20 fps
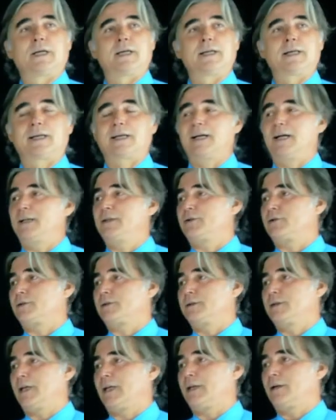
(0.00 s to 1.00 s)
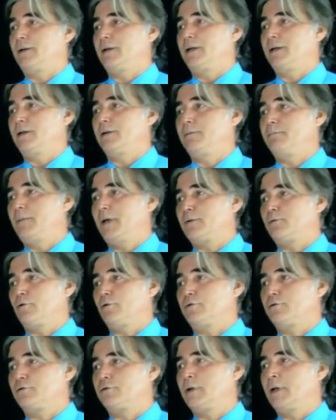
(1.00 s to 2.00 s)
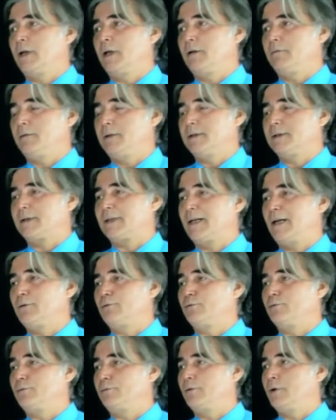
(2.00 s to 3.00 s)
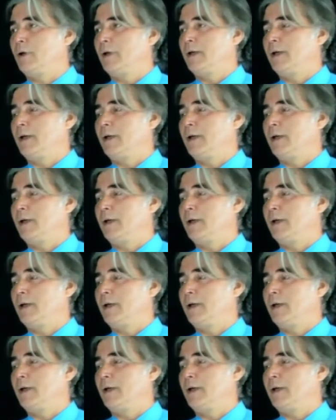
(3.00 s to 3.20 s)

agricultural methods we try to